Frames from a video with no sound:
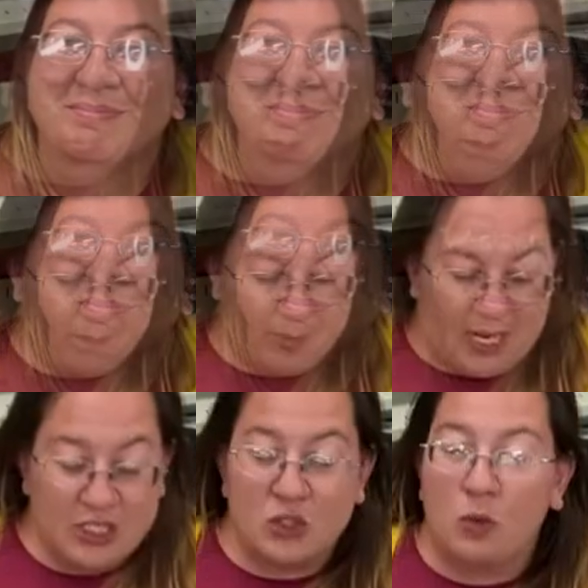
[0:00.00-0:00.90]

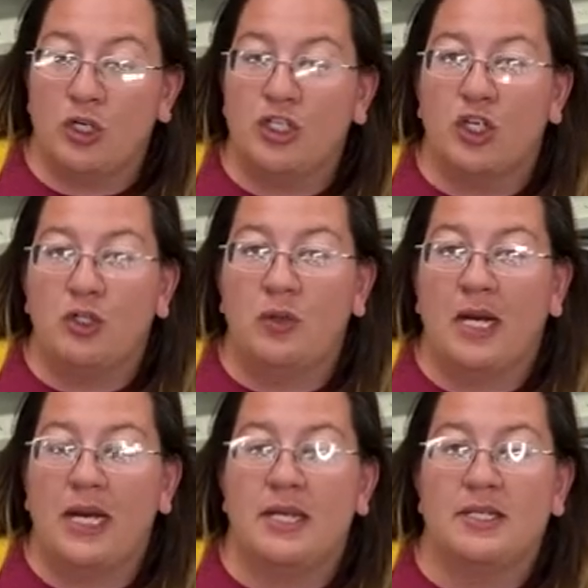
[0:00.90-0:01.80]
I just wanted to show you
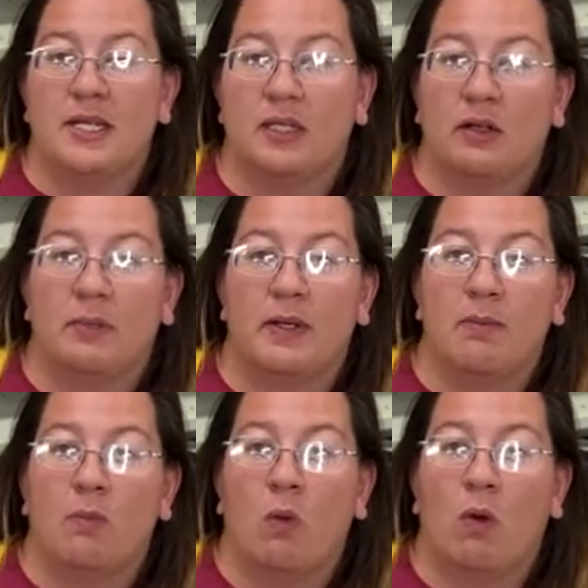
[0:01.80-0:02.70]
guys a little bit
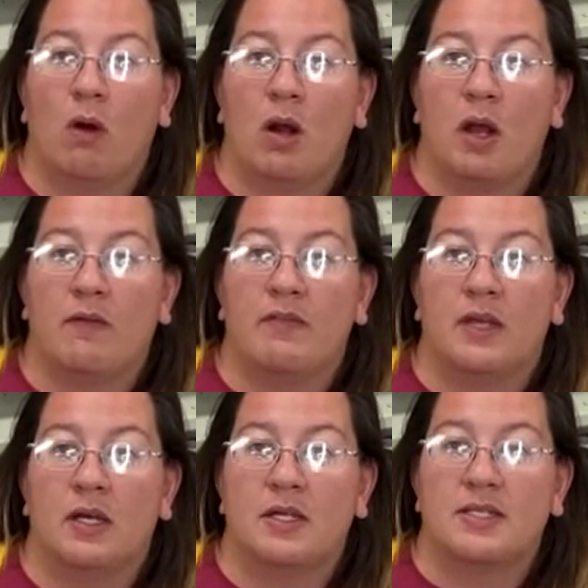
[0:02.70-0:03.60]
more of
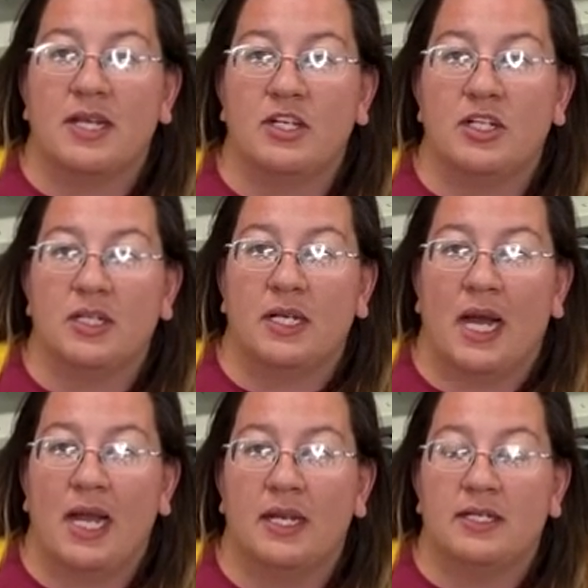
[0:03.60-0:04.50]
the sketching that
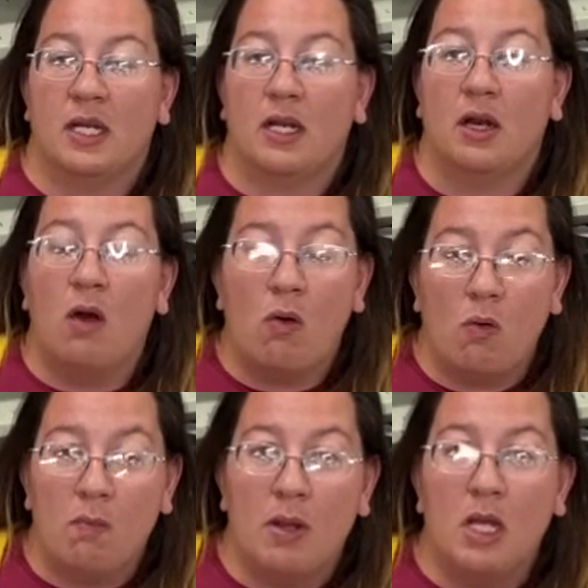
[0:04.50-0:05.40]
I had done at
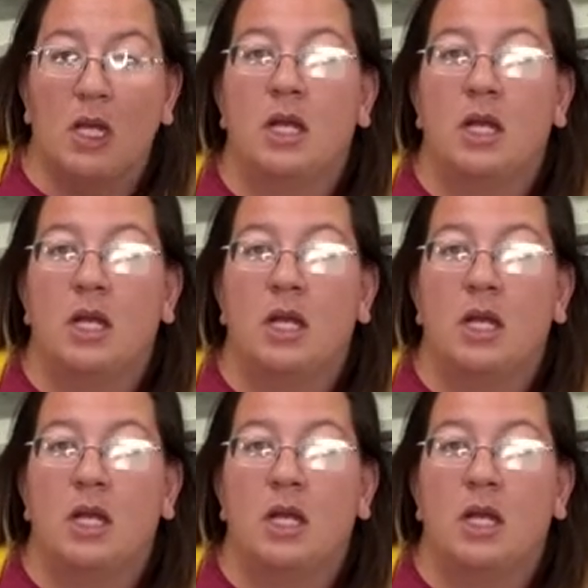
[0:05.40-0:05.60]
home